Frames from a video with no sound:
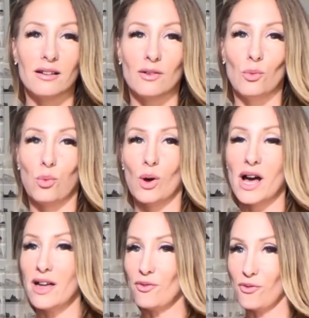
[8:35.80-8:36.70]

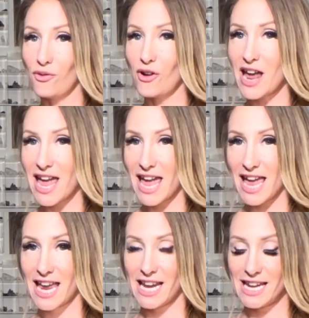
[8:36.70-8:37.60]
what
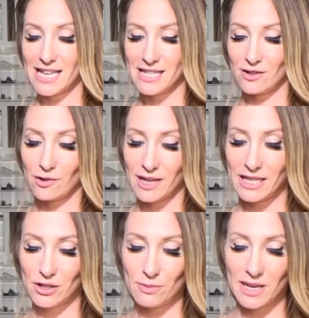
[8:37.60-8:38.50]
rain is going
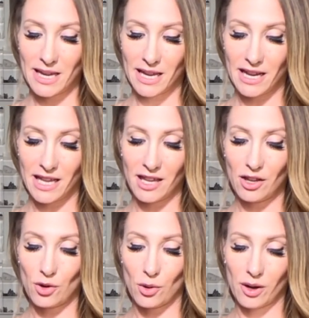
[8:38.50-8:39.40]
to be hitting
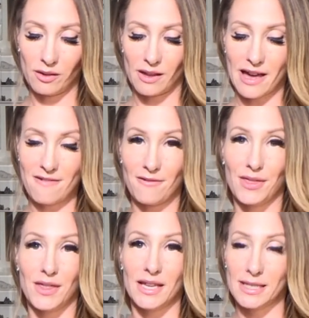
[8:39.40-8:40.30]
your life
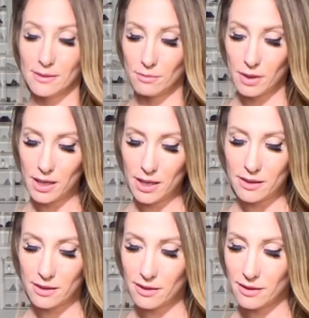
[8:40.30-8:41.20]
this
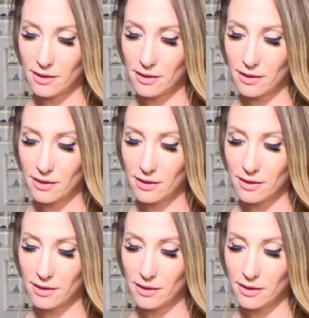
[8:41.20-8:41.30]
month?